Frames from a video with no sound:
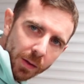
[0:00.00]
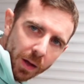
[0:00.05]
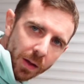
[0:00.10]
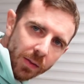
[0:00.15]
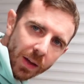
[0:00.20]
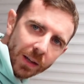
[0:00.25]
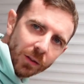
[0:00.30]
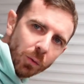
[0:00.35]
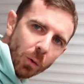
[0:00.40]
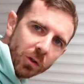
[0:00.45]

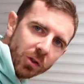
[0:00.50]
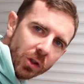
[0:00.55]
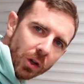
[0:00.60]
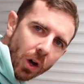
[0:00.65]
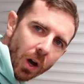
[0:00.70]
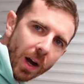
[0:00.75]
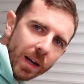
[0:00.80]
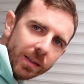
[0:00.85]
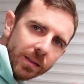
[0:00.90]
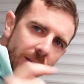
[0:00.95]
Thanks for watching,
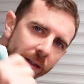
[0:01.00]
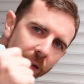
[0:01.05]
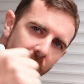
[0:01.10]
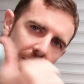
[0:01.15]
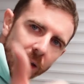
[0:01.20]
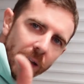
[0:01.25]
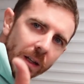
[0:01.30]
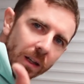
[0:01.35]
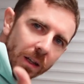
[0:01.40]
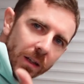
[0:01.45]
guys.
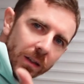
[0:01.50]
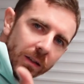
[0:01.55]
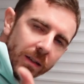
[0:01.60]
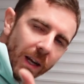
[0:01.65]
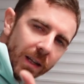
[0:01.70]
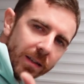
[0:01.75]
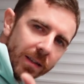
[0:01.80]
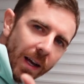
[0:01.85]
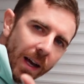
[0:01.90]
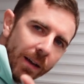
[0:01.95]

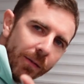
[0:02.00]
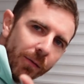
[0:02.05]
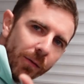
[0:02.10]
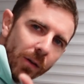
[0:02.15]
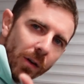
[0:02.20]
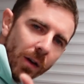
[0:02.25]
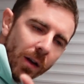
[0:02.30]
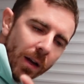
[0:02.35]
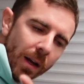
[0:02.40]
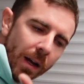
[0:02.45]
Stay safe.
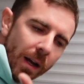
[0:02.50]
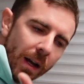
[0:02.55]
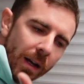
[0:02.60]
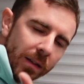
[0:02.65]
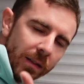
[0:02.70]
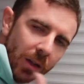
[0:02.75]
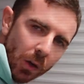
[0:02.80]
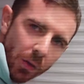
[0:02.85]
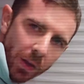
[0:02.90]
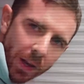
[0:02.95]

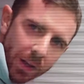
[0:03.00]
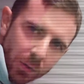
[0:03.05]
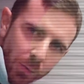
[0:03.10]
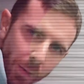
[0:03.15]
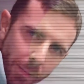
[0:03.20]
See you on the next